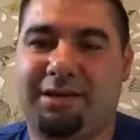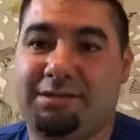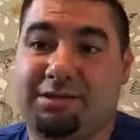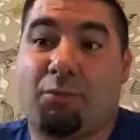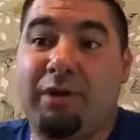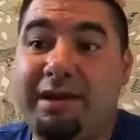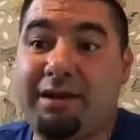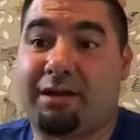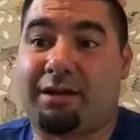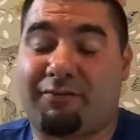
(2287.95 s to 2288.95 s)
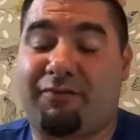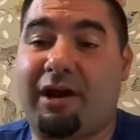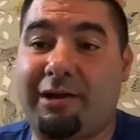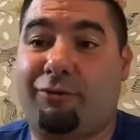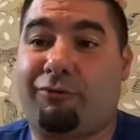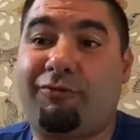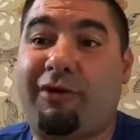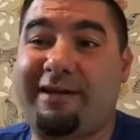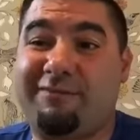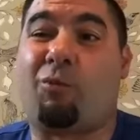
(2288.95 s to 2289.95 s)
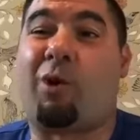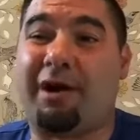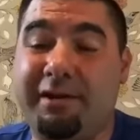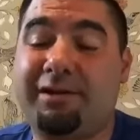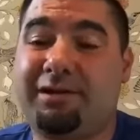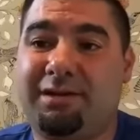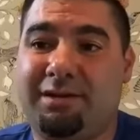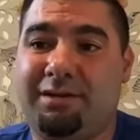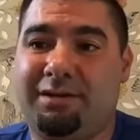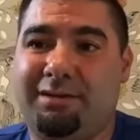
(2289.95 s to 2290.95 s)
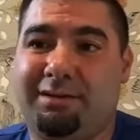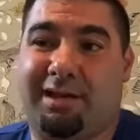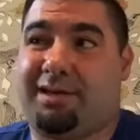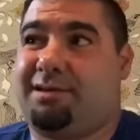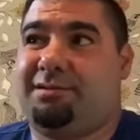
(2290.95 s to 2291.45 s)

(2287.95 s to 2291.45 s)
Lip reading: to win a final 5-1, like